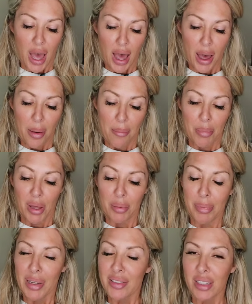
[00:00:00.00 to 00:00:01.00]

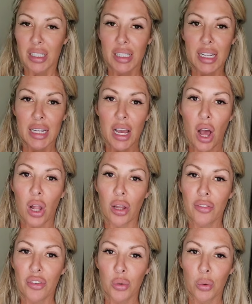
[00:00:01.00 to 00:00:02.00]
But basically all
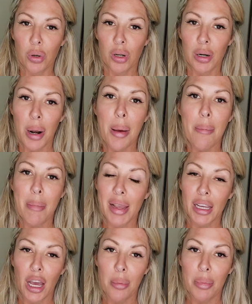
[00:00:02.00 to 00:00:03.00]
of your
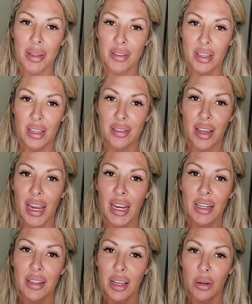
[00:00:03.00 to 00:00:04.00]
makeup is
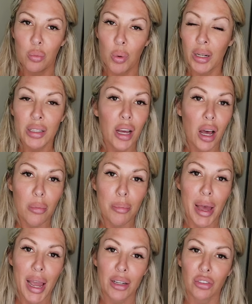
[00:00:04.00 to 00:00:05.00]
contained in one
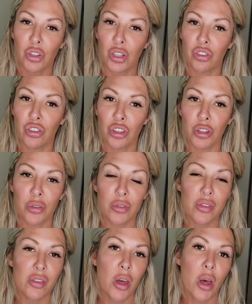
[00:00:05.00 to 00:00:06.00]
compact. You could
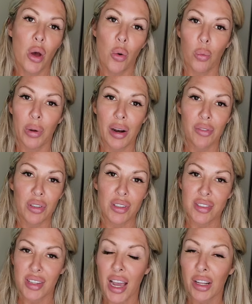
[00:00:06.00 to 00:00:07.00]
choose whatever
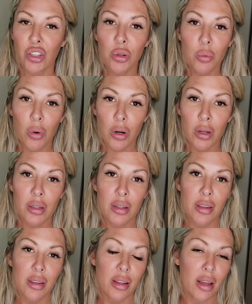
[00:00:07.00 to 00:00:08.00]
design you want,
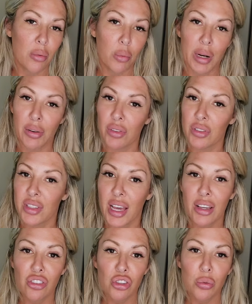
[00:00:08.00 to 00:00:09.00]
whatever
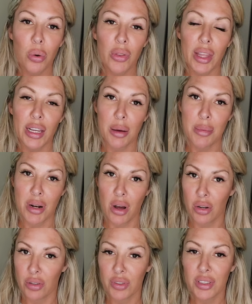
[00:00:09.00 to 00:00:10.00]
size you want. They come in
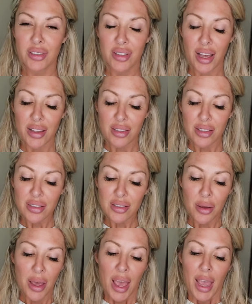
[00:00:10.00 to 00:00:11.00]
all different
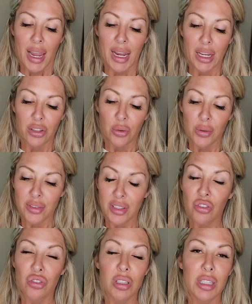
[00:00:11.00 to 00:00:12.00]
sizes, and you
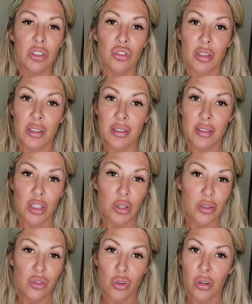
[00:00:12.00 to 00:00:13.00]
essentially you
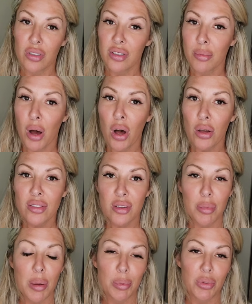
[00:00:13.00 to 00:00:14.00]
could start small.
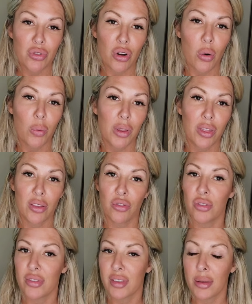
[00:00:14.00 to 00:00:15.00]
Some people start with
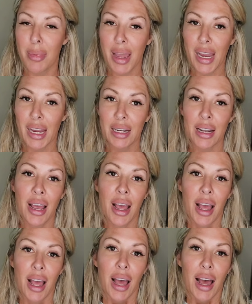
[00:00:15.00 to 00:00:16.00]
just the main
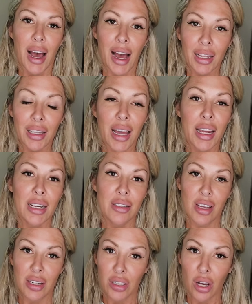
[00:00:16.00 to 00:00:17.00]

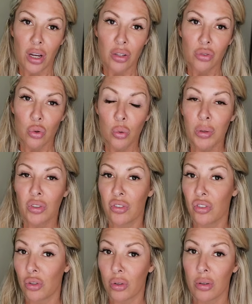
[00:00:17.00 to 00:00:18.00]
highlight and contour, which
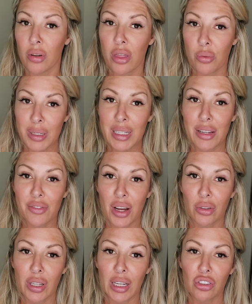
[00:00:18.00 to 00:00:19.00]
is your 3D
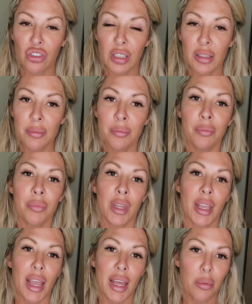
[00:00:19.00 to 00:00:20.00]
foundation,
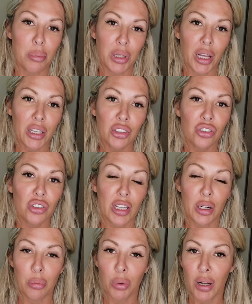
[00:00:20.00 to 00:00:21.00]
and a blush
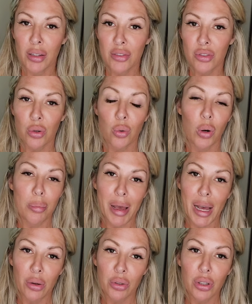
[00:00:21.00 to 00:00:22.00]
and a bronzer or a
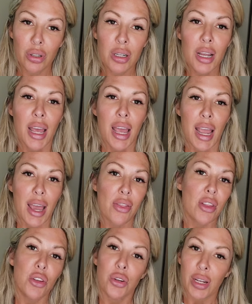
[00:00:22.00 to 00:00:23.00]
powder, and
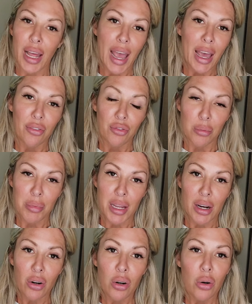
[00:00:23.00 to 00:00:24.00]
then you could add from
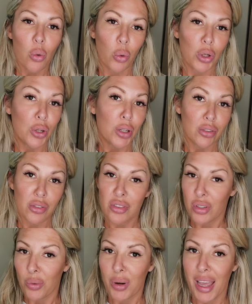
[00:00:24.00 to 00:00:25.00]
there, or you could
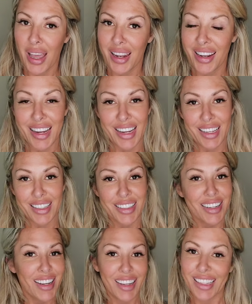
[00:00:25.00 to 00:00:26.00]
just go ahead
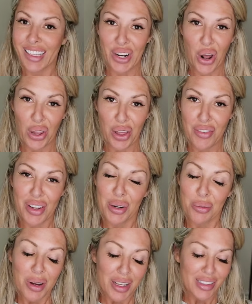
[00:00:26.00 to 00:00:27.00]
and get all of it
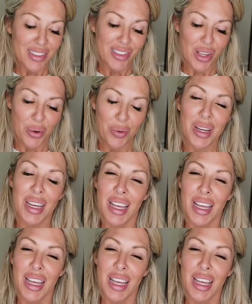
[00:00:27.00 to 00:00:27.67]
at once. So